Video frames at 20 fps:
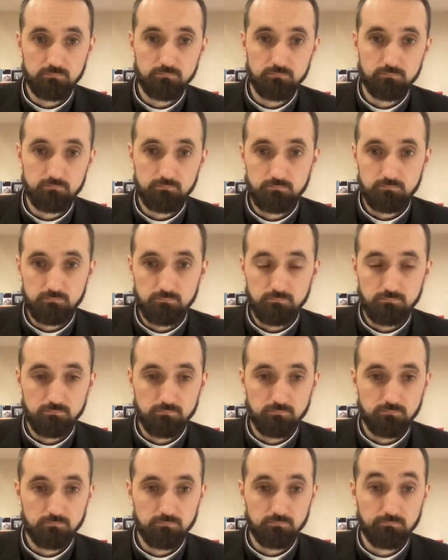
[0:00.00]

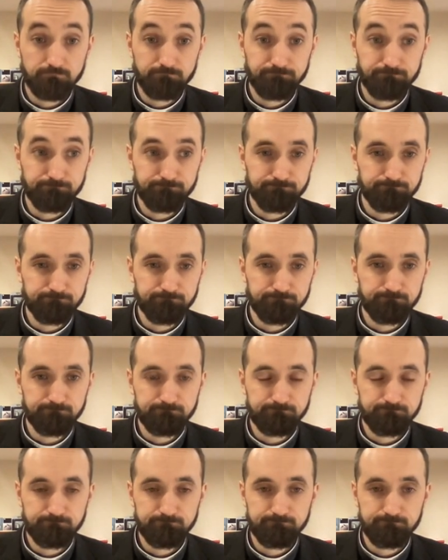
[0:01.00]

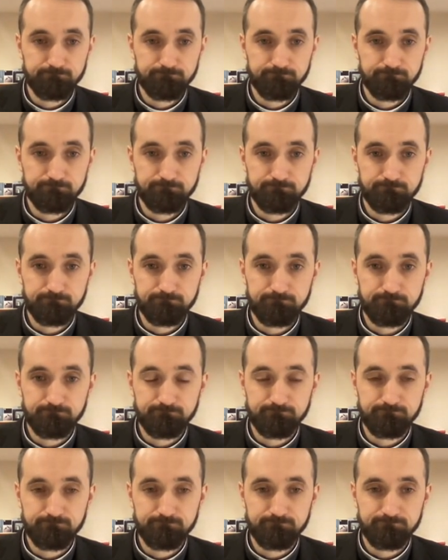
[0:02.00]

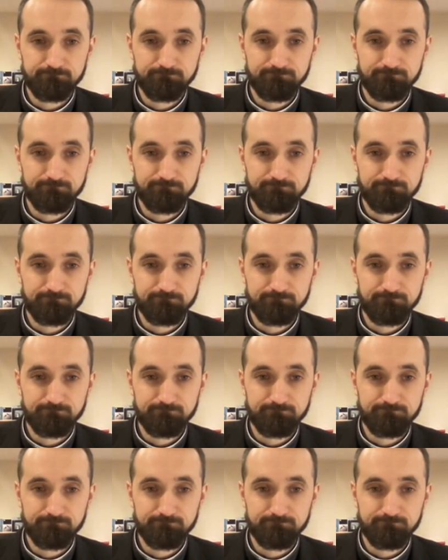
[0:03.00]
The person shown says nothing.